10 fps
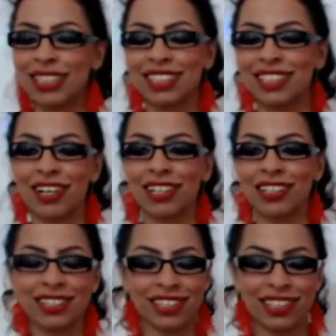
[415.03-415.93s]
Because it's
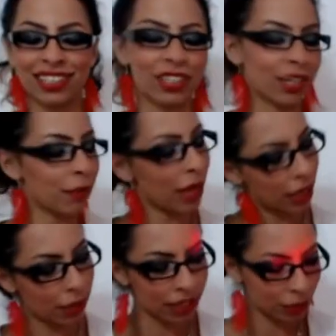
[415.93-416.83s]
not you're
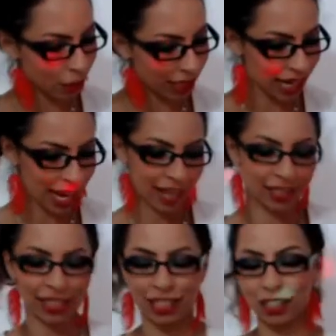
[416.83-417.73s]
gonna make money one
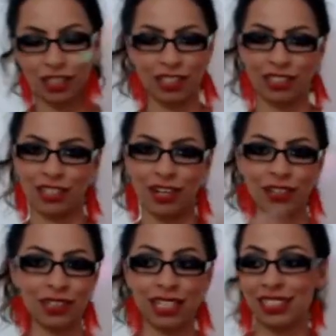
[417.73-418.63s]
day, and
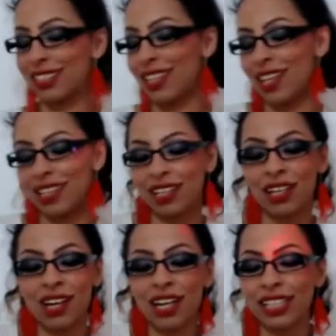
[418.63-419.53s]
then
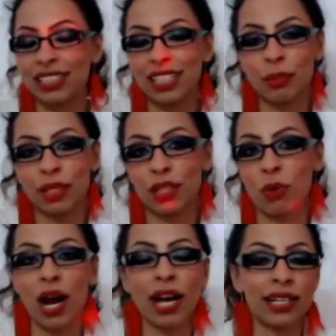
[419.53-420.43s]
it's going to
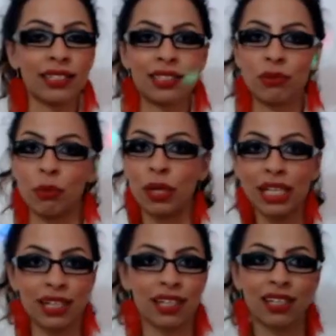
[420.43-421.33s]
be a quiet
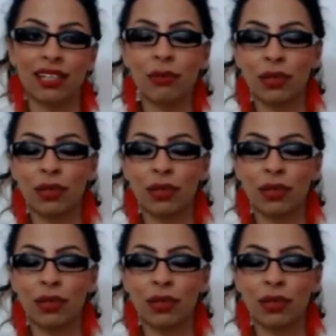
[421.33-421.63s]
week